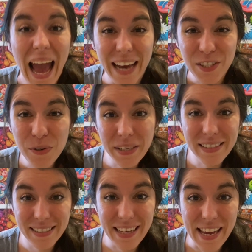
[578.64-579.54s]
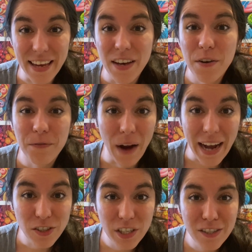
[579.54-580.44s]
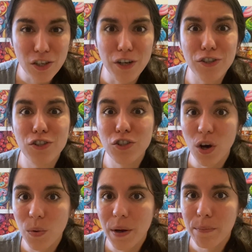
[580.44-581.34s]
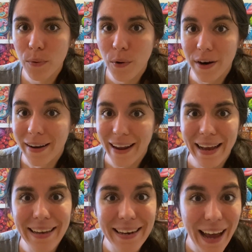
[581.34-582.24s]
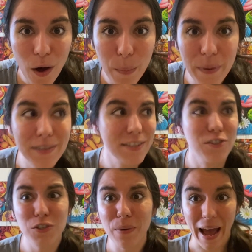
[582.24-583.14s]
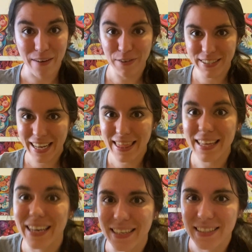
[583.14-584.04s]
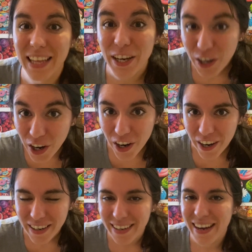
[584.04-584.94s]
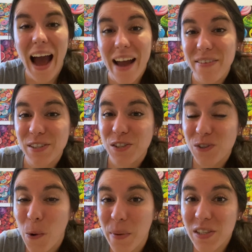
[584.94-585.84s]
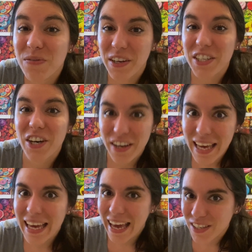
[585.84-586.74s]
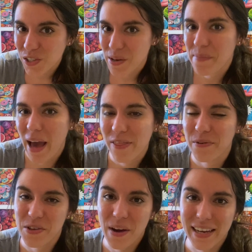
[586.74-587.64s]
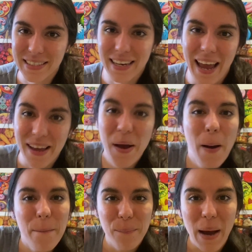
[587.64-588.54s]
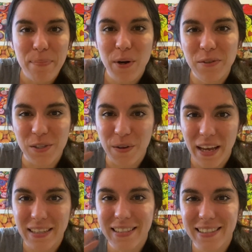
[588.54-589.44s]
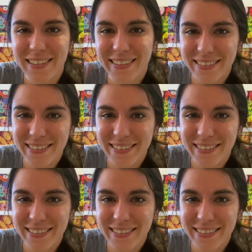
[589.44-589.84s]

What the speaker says: As you can see, fractions are so important and can help us do everyday things like cook. I've had so much fun cooking and doing math with you guys today. Bye, pro students.